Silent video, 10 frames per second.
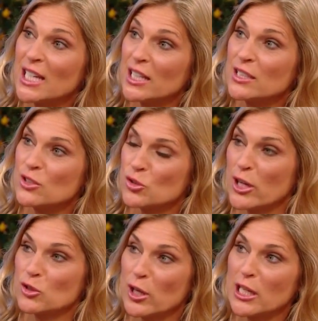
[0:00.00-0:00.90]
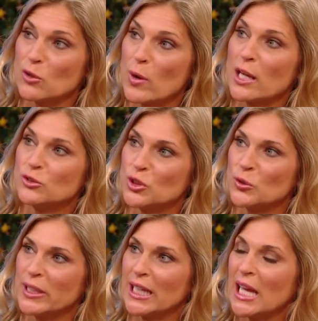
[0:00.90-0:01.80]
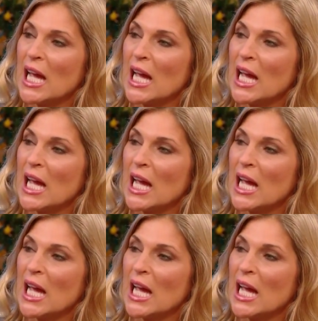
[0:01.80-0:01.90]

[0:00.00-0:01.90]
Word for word: done strength training in a while, do it.